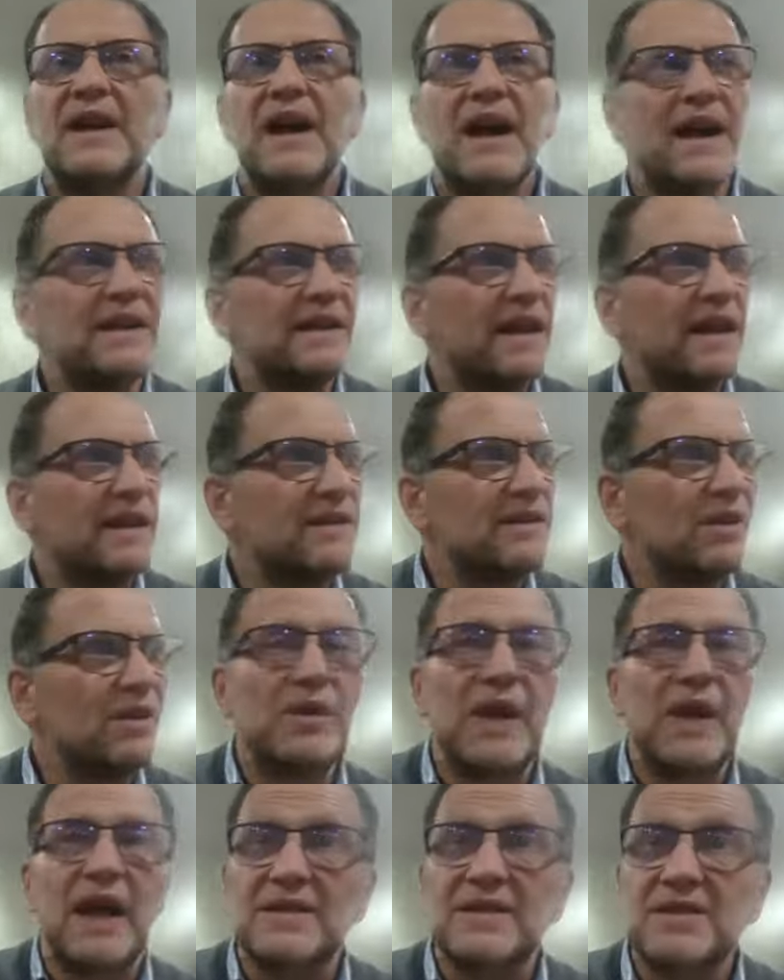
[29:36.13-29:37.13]
and, and
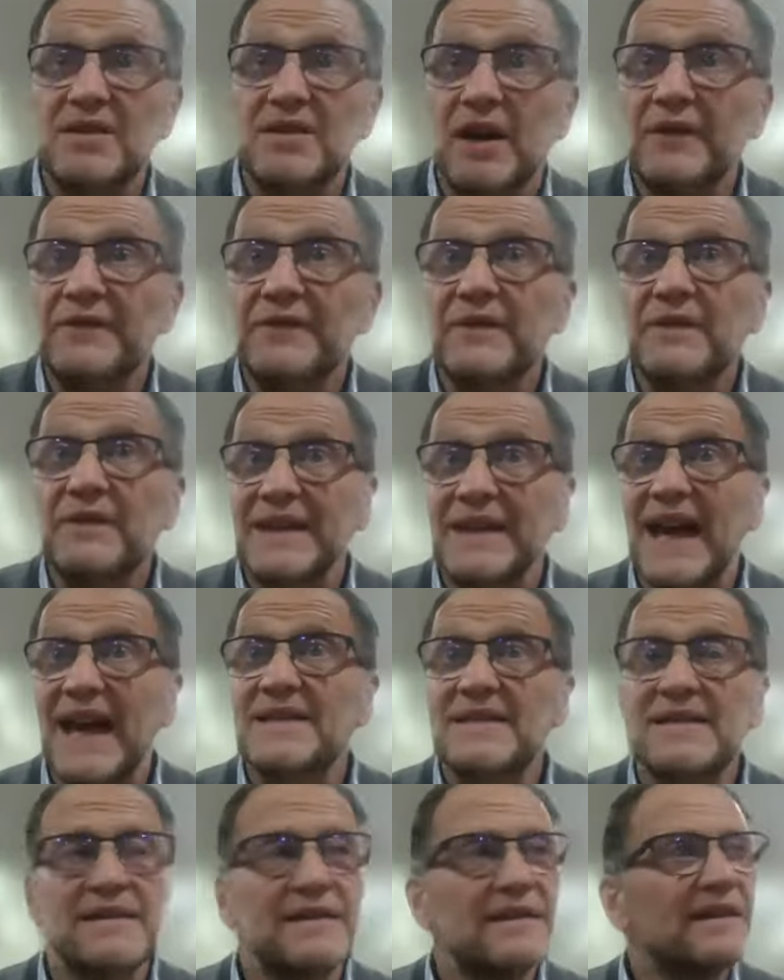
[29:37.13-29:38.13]
all that stuff
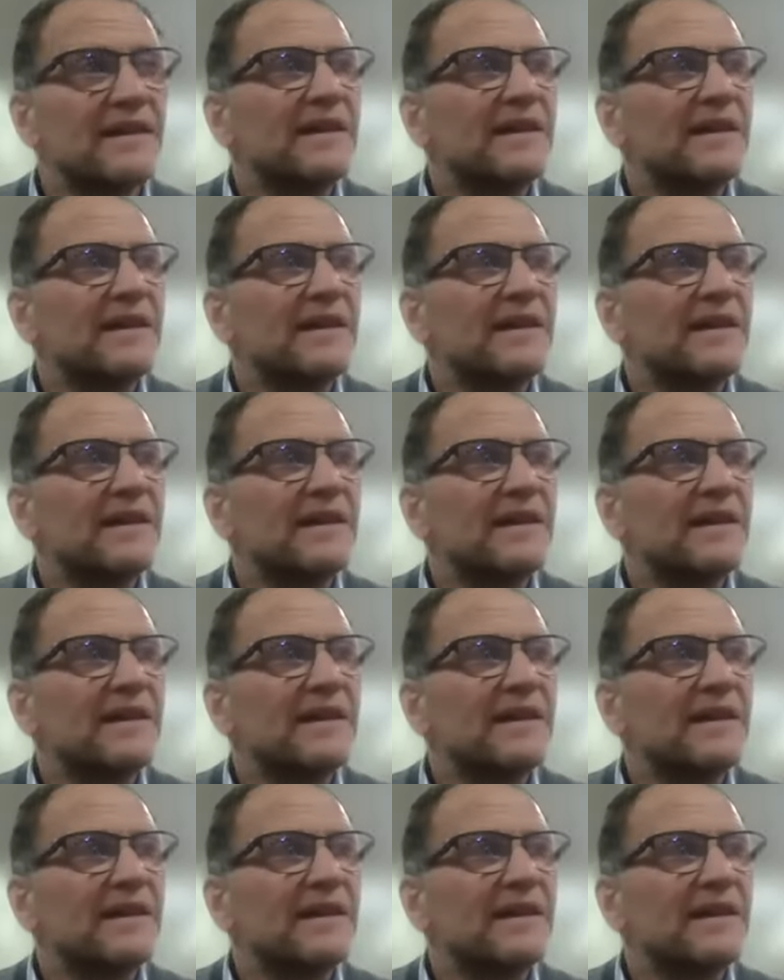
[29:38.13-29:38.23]
yet,